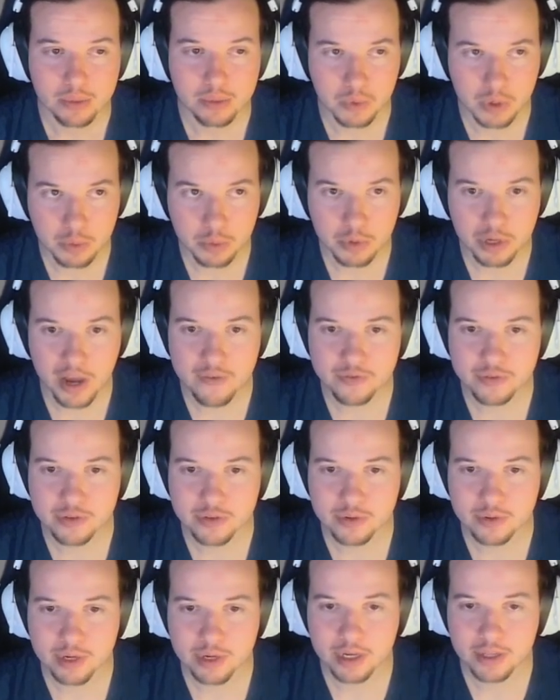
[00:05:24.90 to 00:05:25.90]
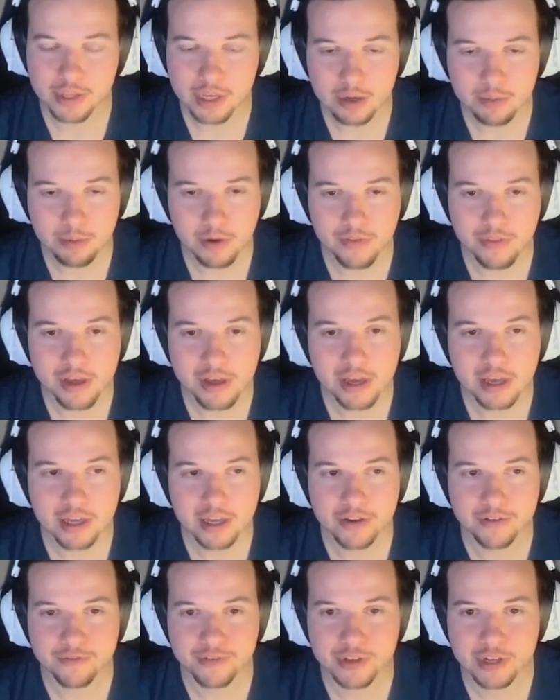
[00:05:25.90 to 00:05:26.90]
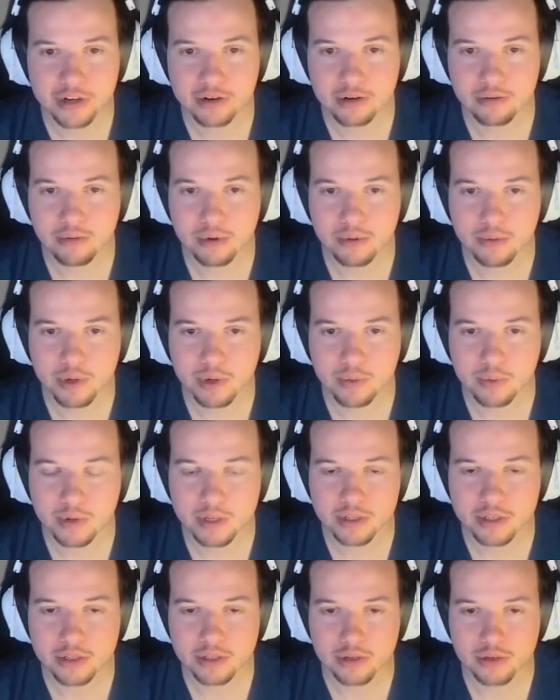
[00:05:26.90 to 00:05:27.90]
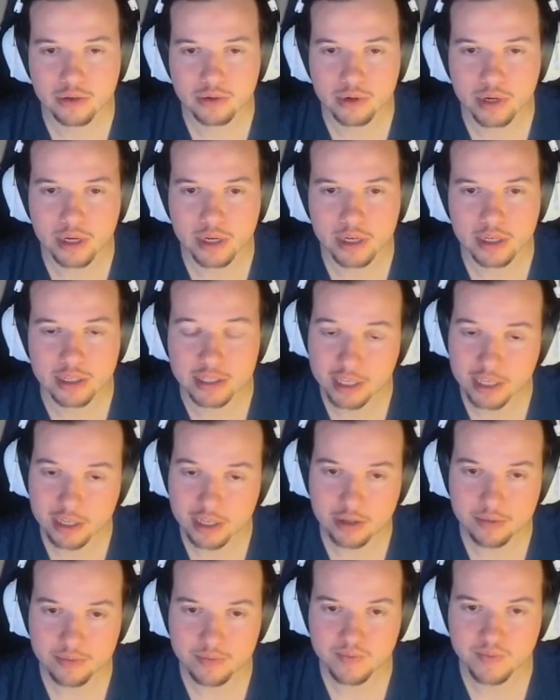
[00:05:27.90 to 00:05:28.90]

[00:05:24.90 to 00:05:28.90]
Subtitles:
We will have to think about that and figure out what we want to steal.